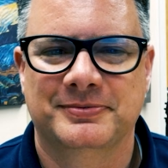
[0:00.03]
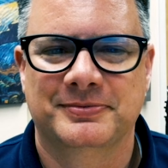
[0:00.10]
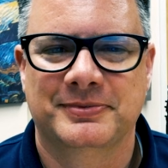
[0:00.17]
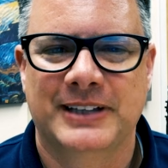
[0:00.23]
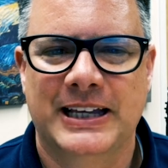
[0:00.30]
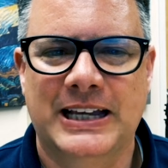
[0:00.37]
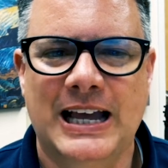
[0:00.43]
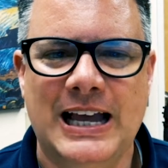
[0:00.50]

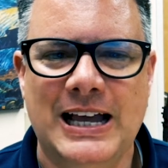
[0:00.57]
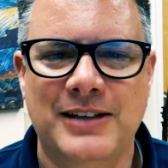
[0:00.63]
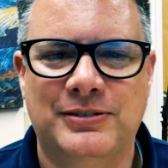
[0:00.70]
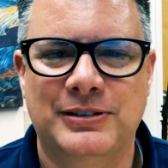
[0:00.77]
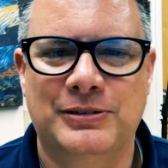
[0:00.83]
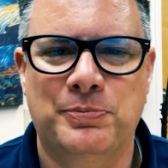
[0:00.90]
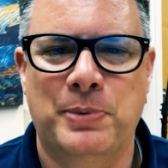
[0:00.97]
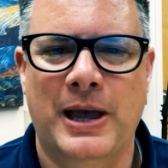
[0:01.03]
Hey guys,
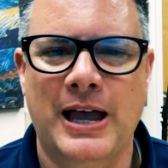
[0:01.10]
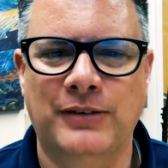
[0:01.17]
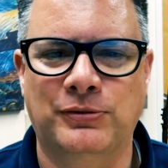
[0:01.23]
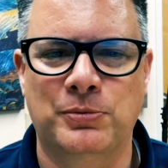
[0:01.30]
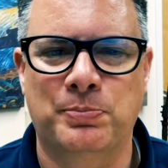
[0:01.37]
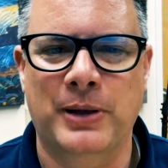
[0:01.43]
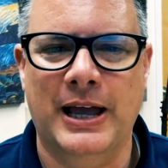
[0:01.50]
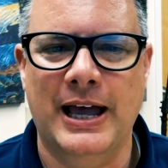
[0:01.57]
it's
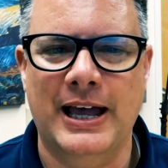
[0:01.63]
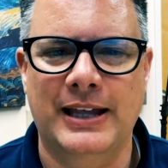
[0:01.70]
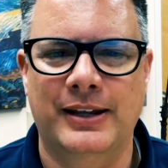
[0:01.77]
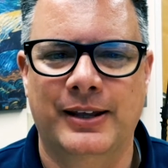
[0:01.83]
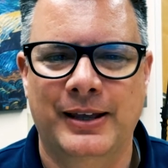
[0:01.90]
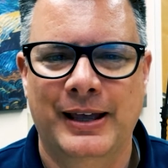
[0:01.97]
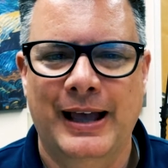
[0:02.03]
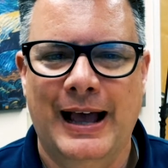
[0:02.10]
Pastor
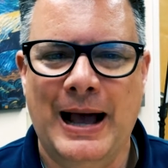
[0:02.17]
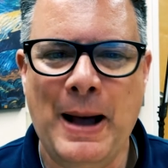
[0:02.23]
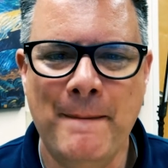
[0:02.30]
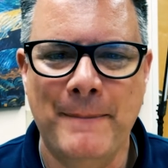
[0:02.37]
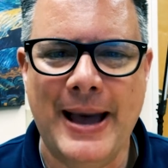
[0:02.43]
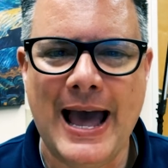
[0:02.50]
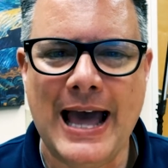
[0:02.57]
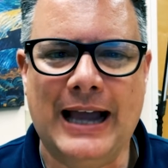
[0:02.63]
Pat.
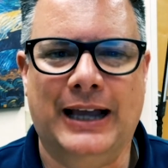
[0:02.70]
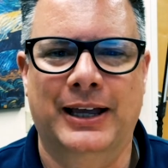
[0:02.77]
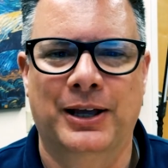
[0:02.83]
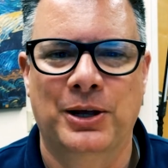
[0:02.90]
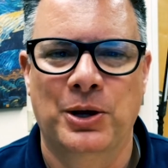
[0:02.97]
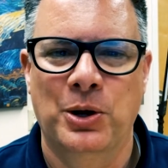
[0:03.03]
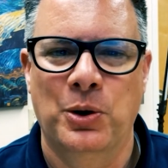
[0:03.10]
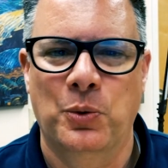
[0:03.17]
I'm back
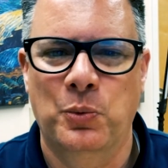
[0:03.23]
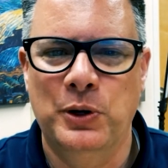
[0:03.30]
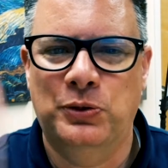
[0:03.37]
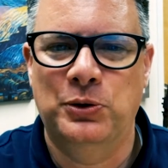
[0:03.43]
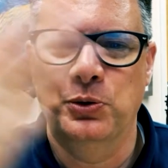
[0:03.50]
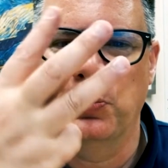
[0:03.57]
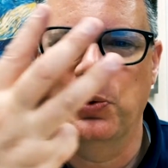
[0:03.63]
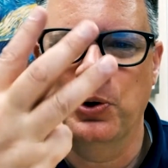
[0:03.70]

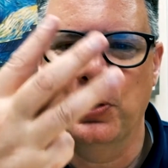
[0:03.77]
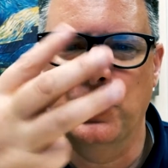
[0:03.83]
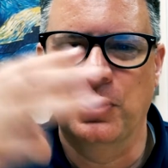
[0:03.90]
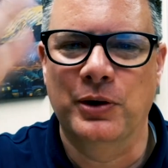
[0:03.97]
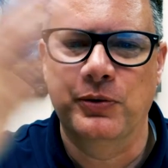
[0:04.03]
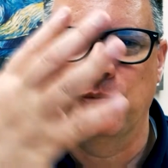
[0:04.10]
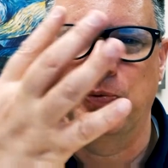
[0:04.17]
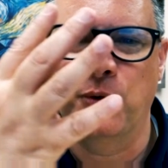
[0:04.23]
with your
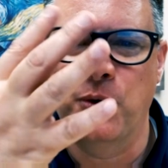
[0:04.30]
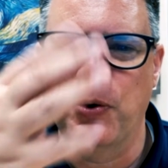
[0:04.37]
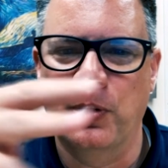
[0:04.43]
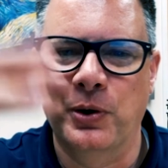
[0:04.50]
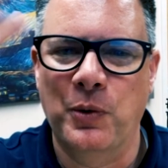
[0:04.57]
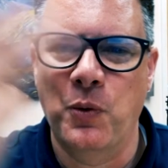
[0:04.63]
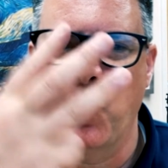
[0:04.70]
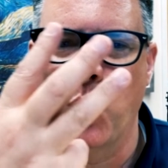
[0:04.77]
word
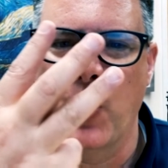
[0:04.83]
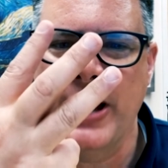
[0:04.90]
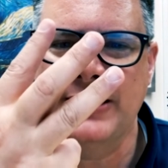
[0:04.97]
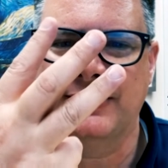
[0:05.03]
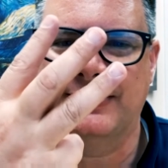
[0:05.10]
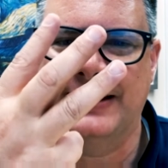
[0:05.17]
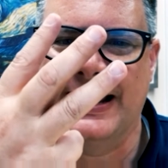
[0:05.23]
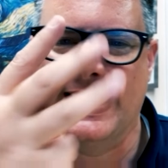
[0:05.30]
for
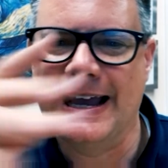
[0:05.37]
Wednesday.